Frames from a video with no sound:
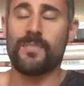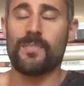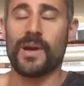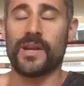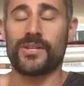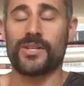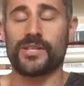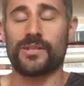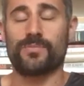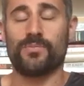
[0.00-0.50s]

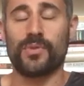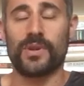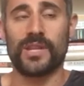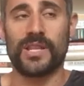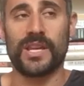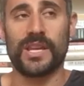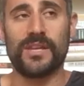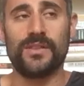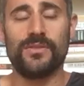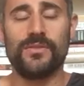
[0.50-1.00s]
by just
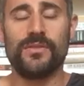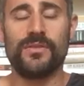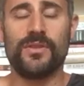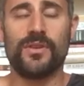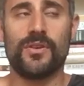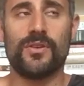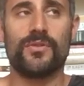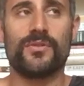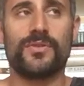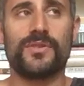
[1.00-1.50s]
breathing in through your
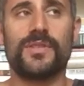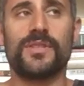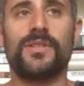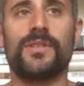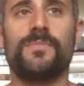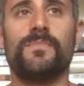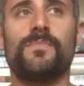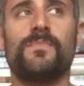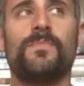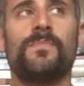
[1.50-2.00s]
nose,
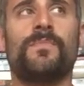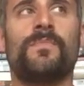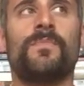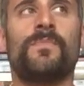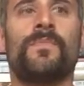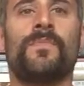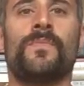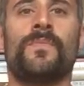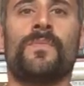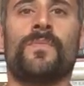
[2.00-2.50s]

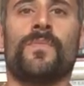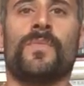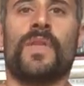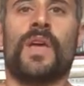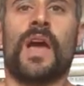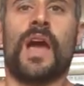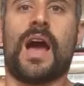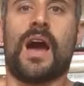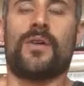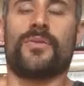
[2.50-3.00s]

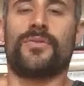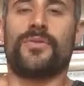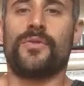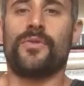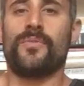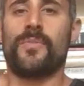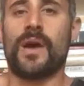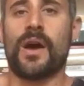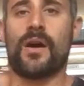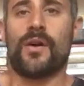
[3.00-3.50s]
out through
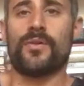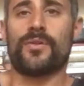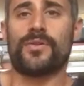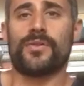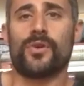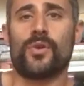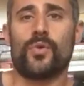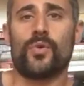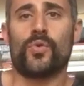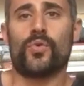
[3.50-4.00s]
your
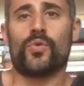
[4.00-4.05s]
mouth,